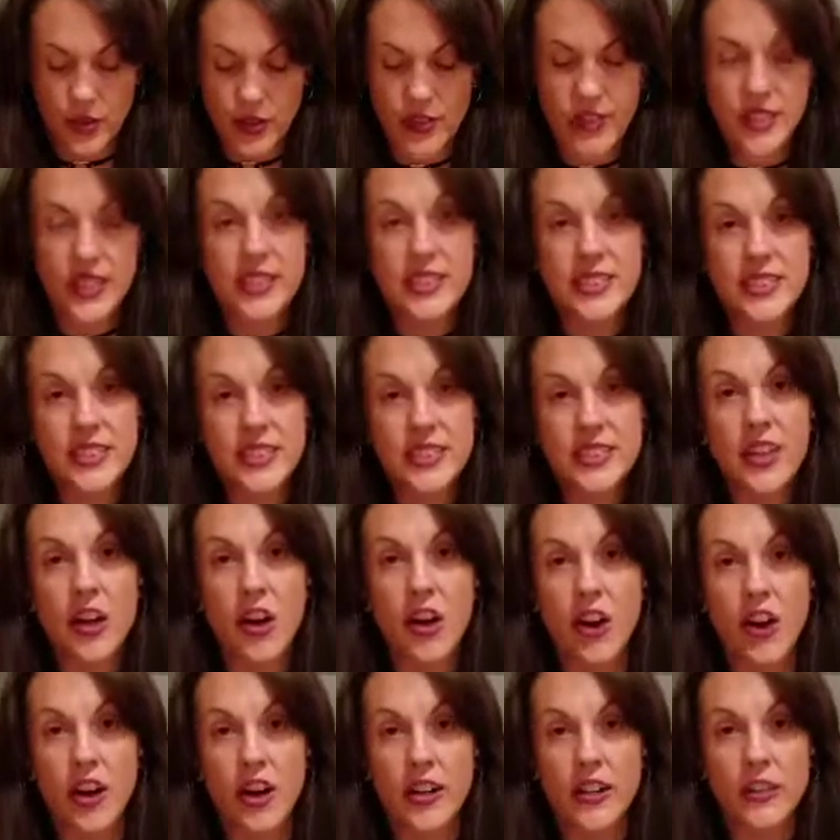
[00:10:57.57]
this is a
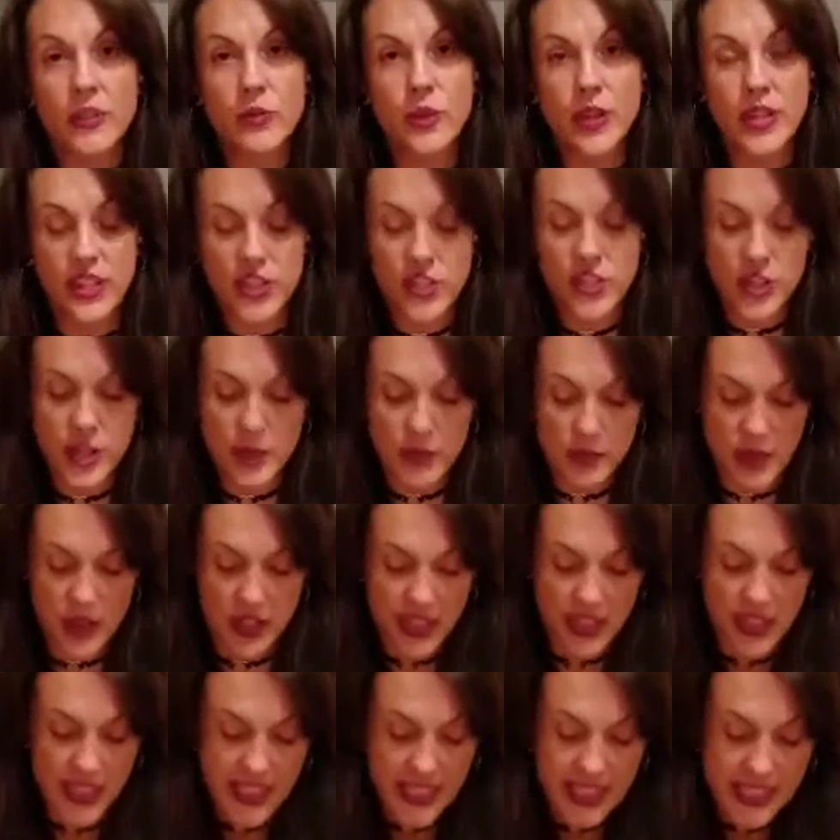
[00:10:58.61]
hard one,
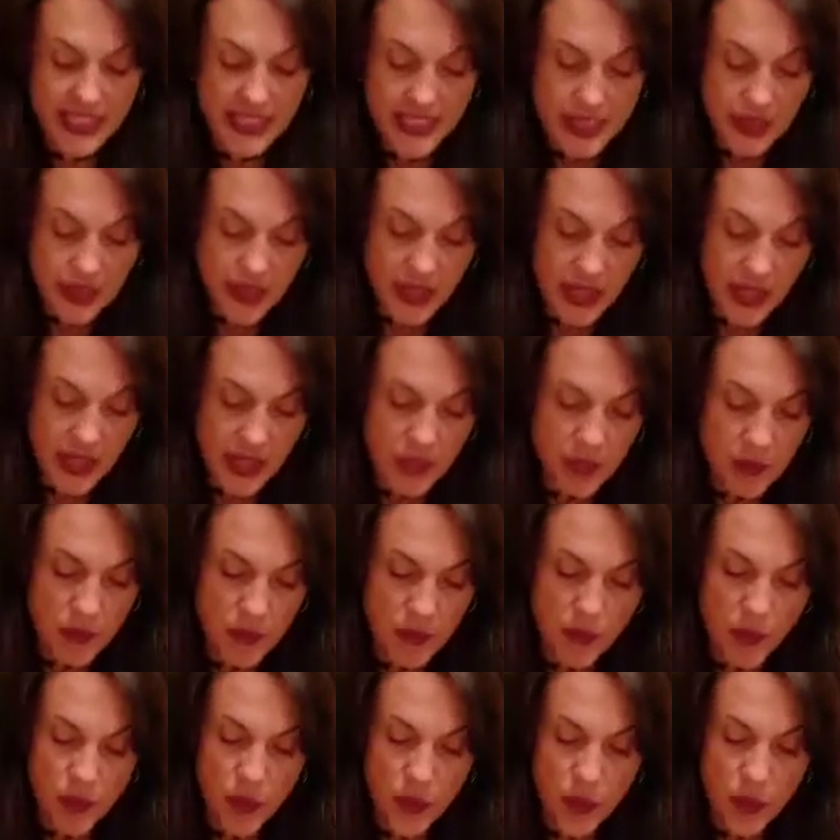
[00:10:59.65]
Gemini. I guess I'm getting
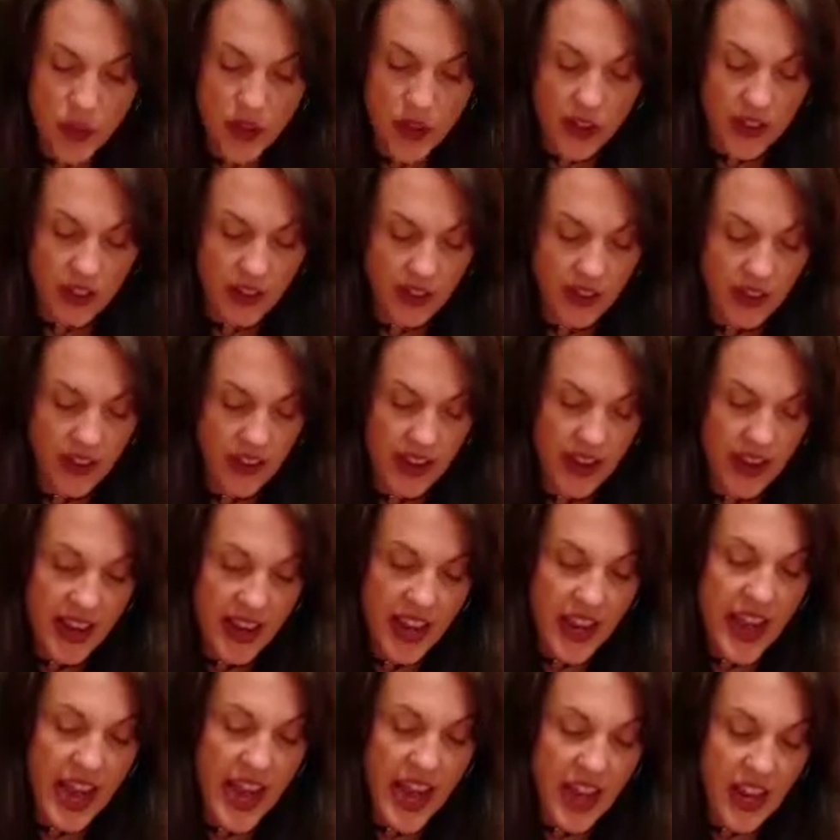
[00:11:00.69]
more
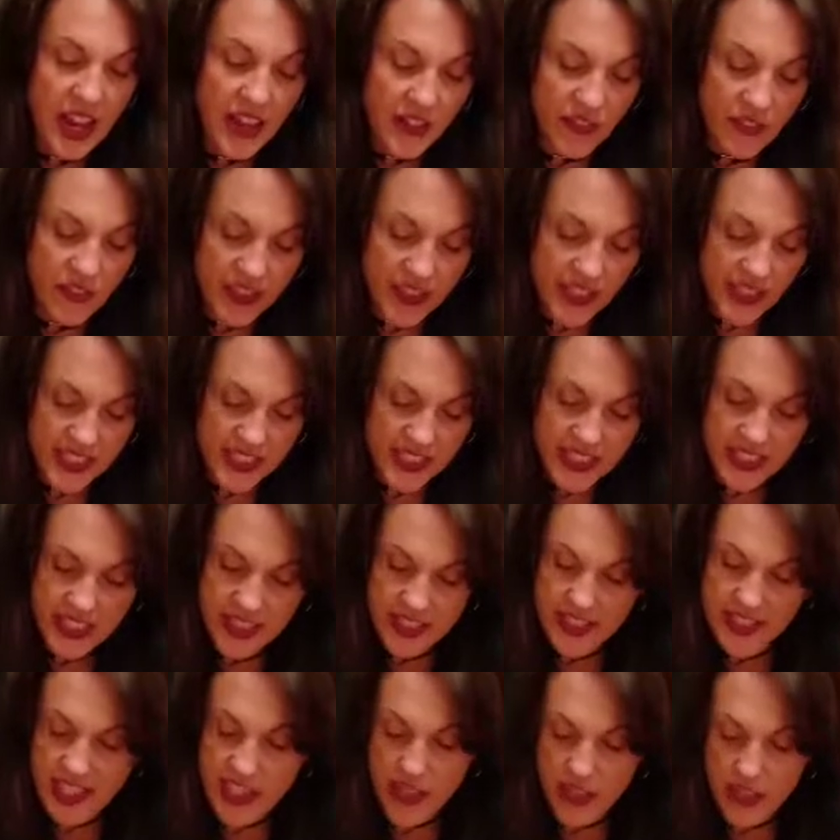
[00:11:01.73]
out of it
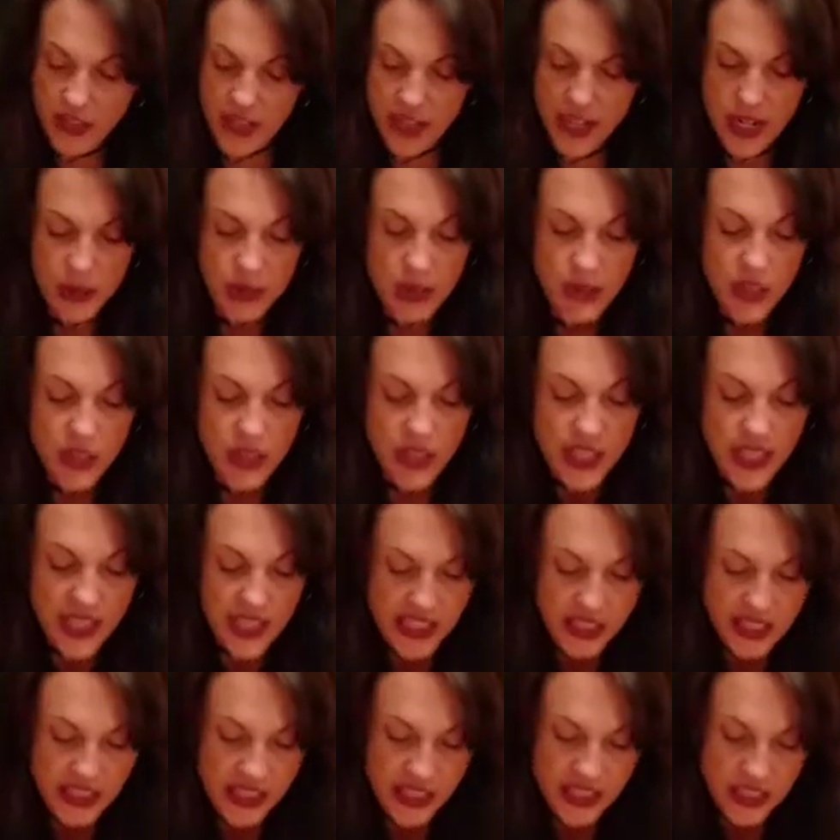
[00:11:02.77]
now that I'm looking at
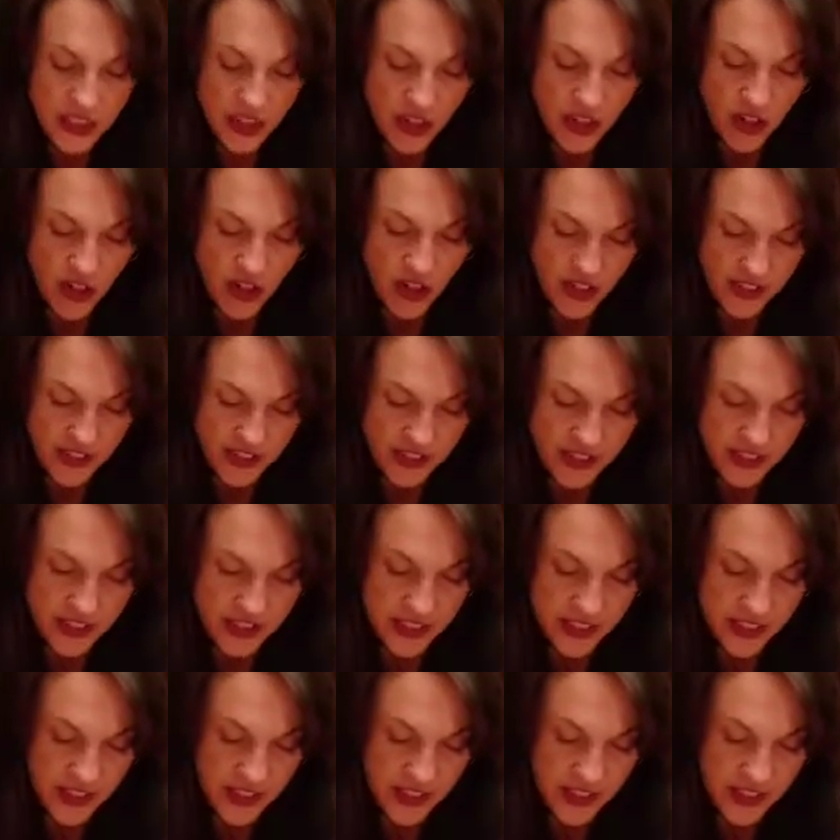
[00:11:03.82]
these cards.